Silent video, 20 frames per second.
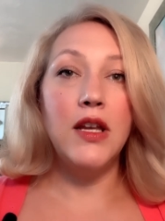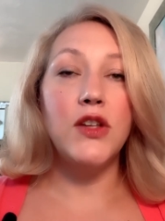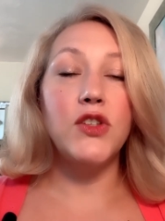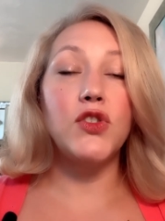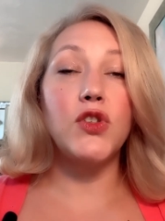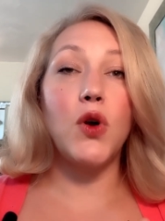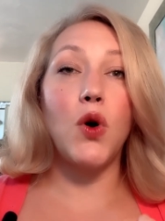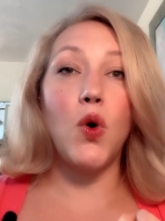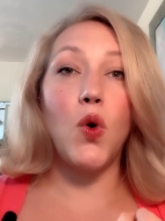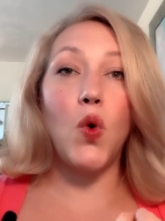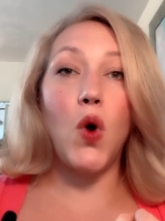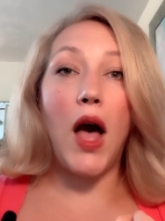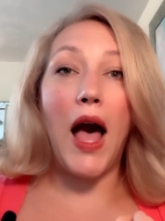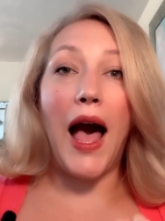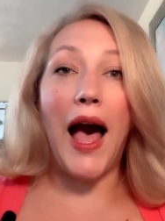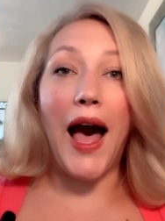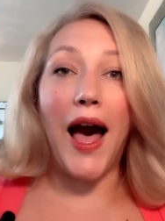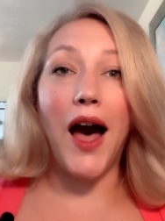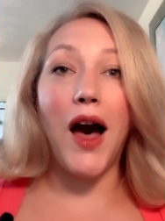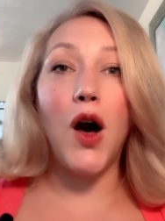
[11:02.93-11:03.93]
So,
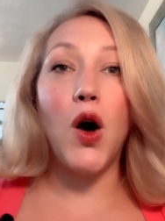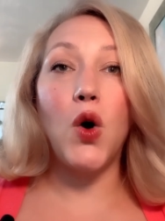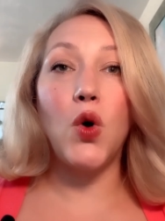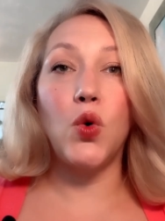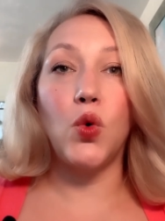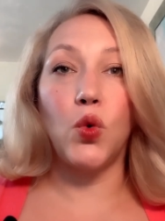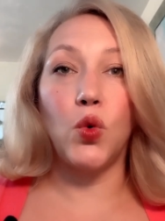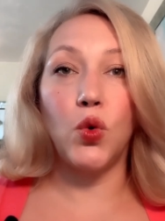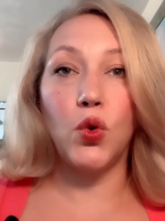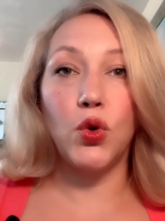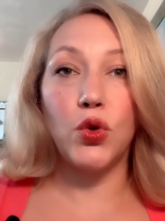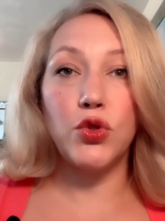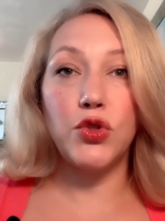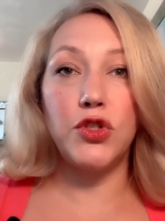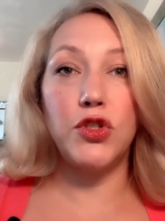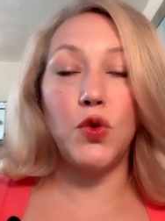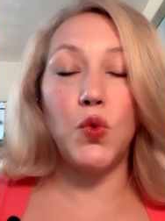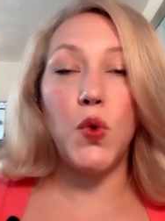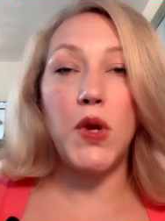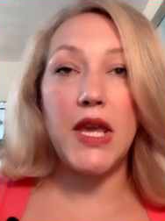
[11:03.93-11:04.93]
how
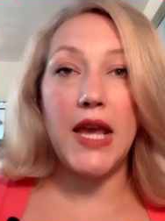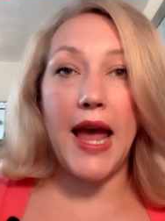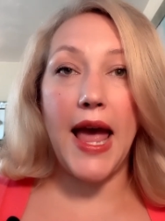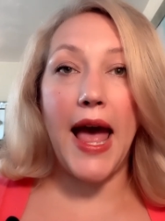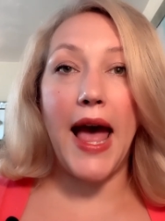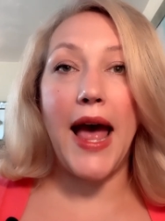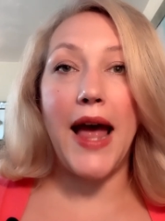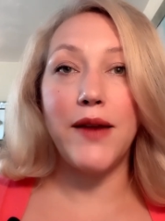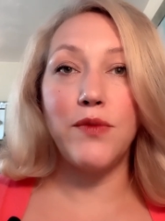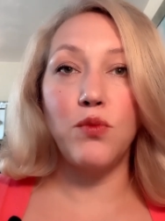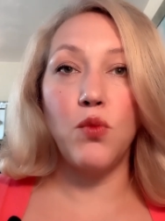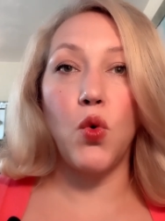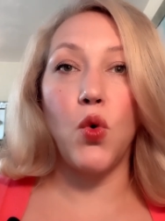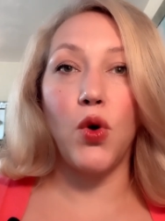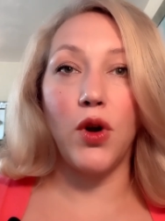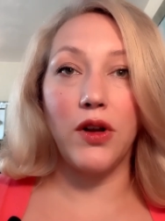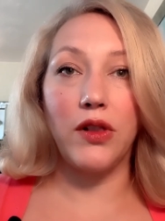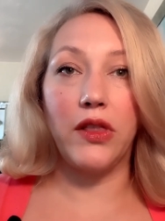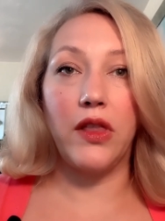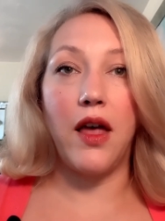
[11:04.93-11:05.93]
do we add
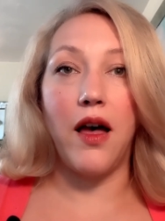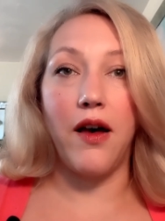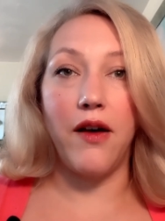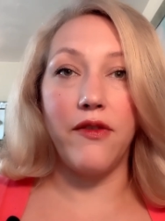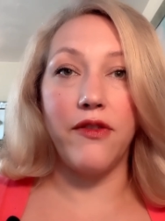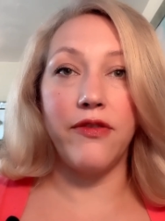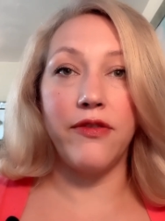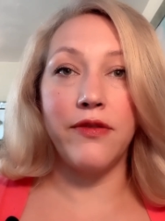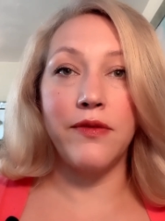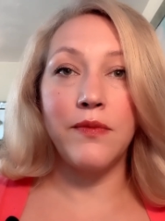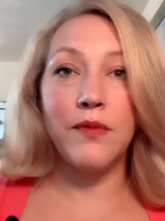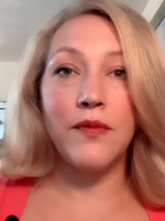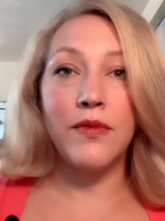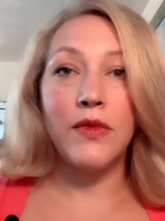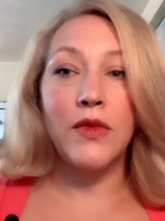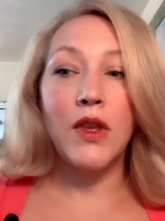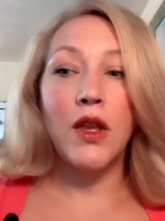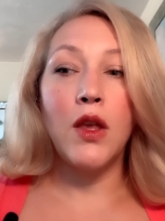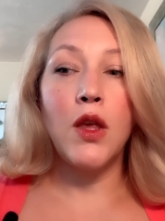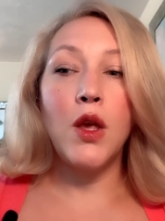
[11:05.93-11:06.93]
more love?
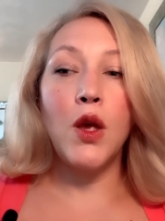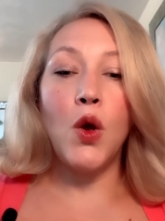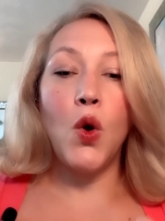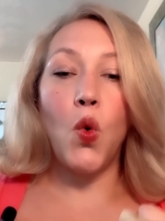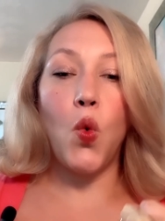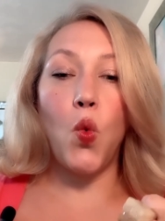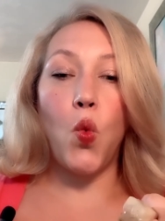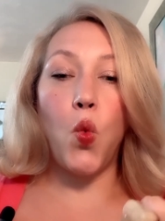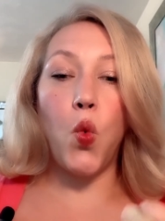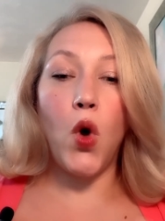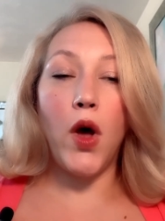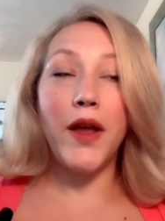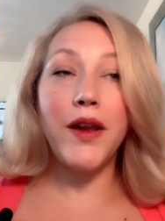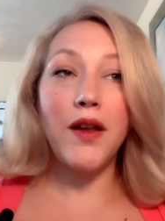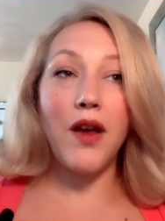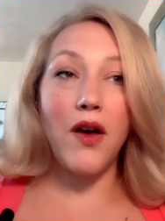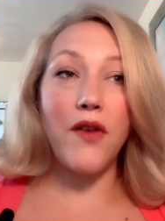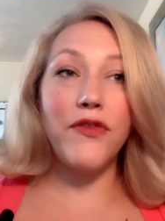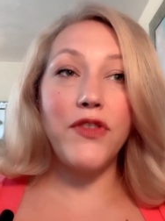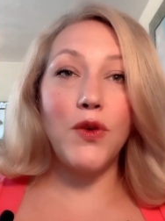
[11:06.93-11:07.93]
one
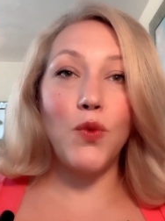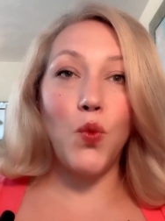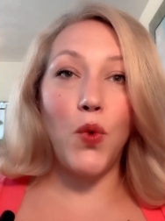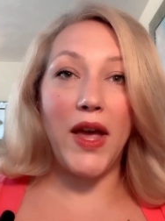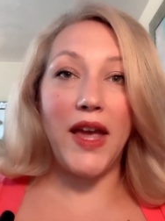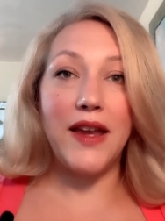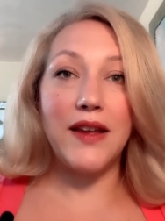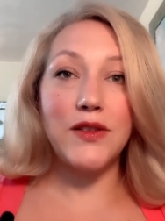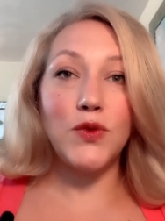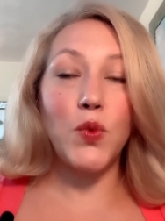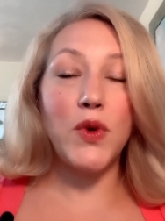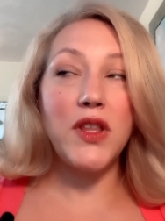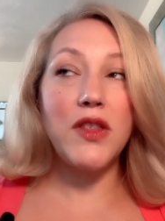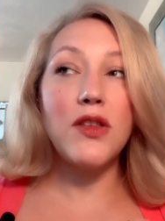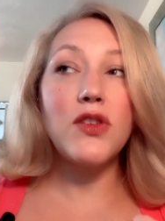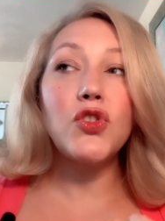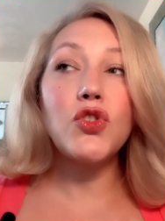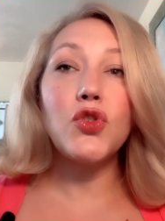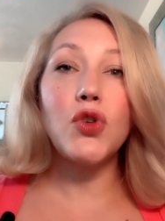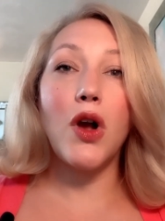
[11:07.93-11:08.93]
of the ways, one of
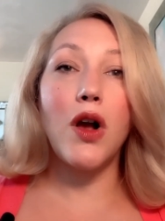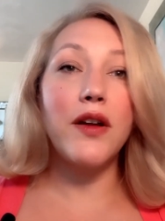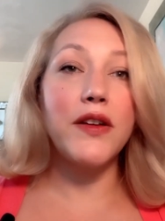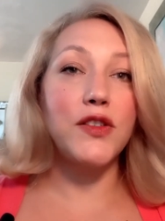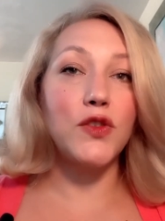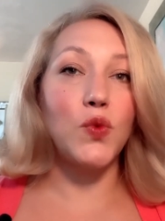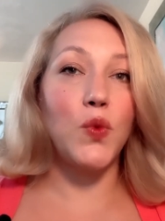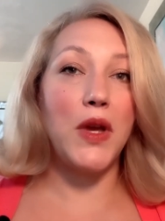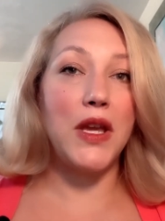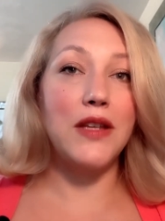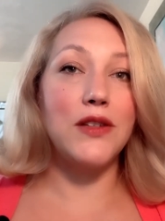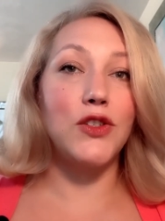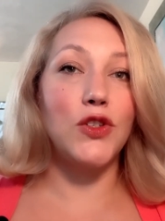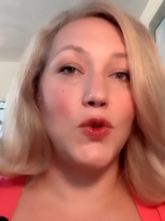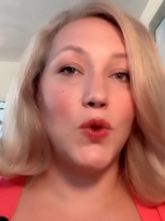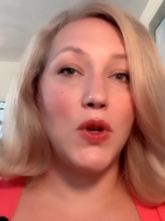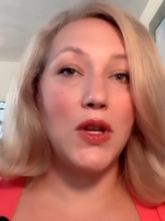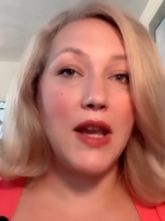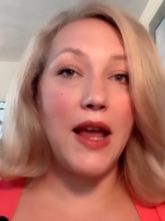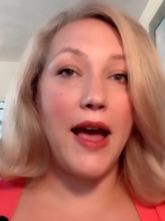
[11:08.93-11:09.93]
the strongest ways
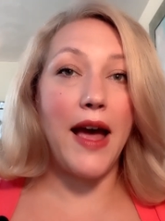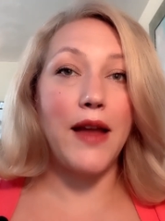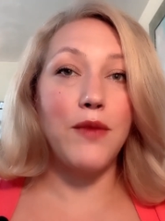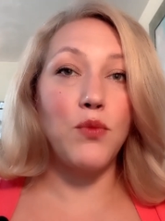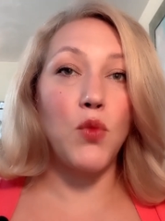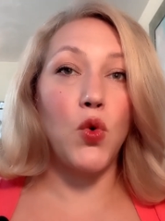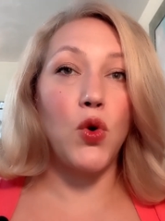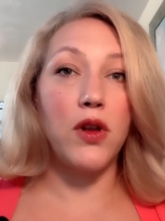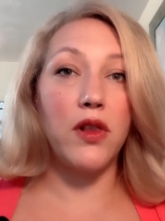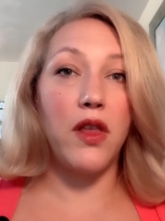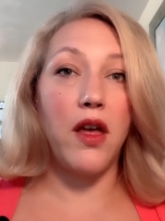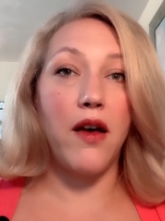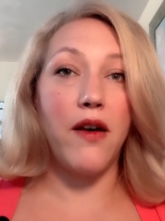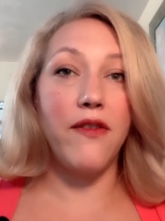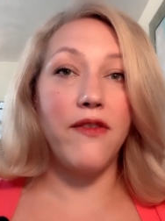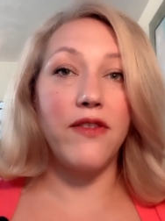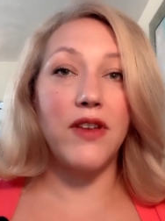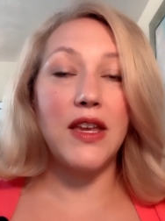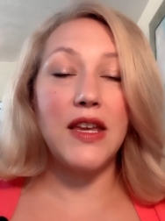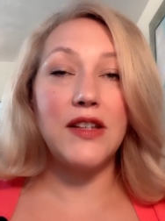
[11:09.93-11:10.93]
you can add more
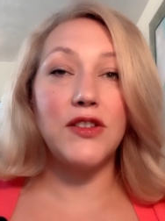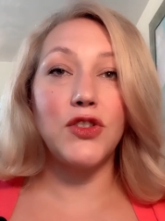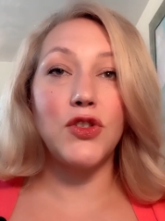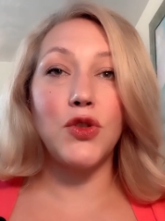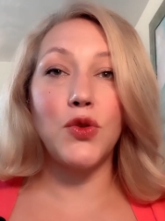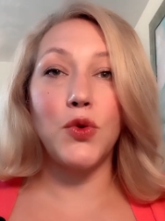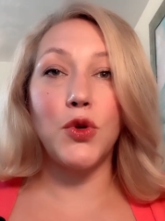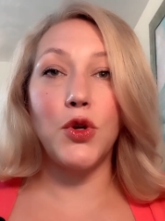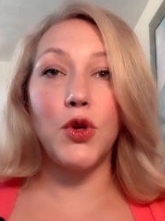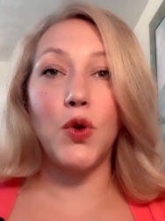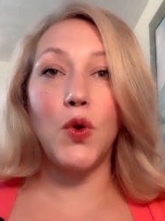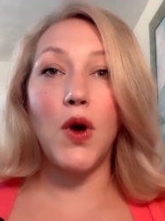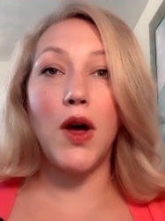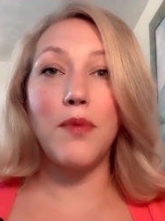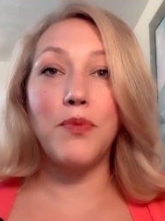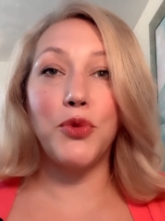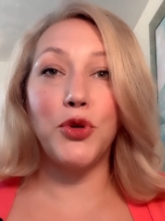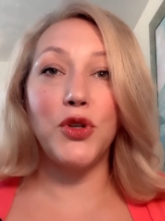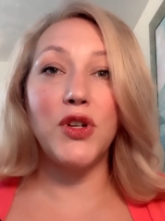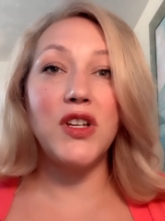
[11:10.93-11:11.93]
love is through
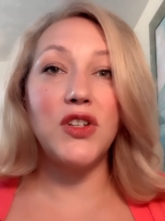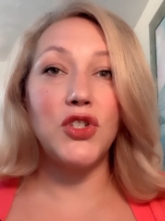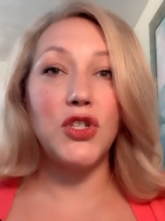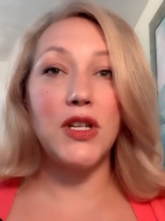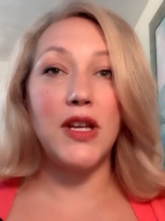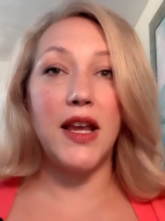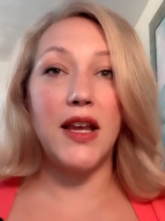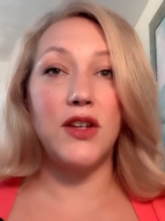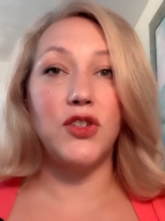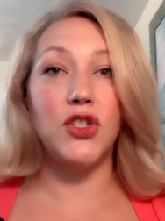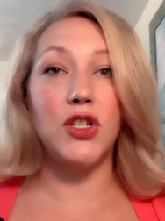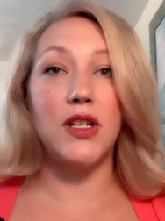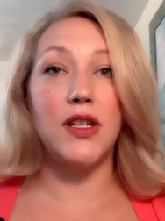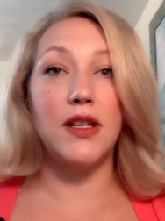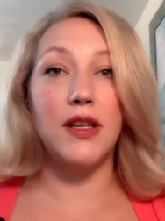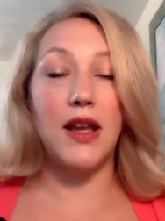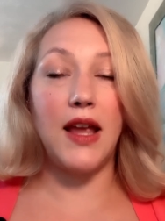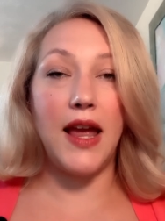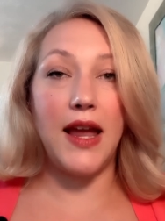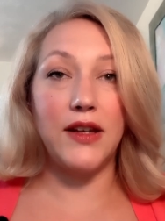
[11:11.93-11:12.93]

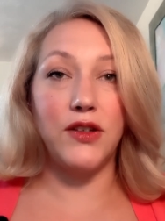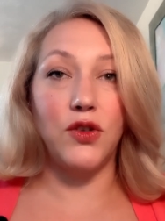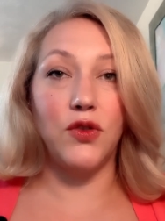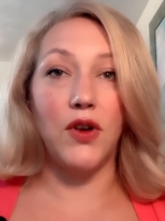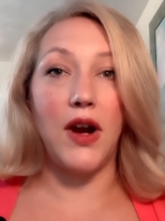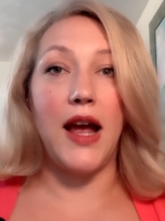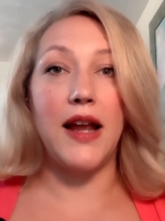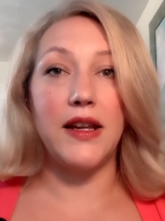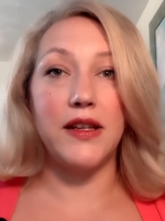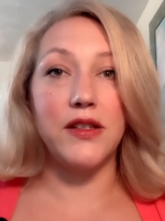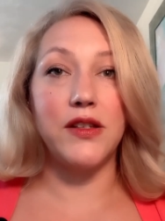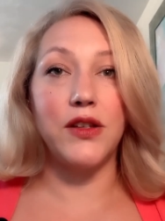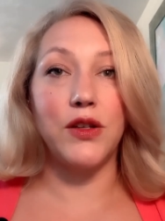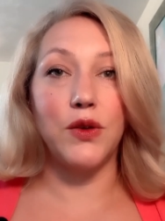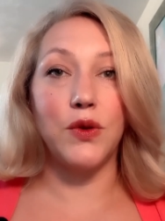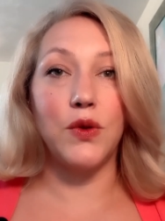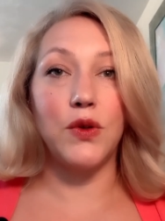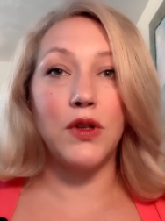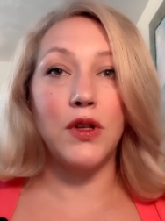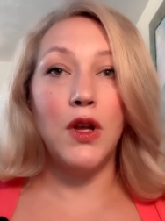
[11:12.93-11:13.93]
appreciation and
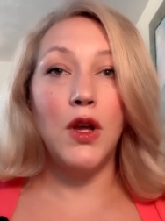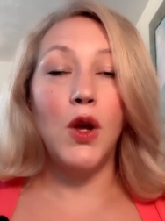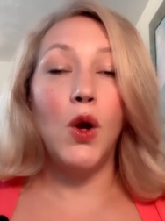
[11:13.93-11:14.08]
gratitude.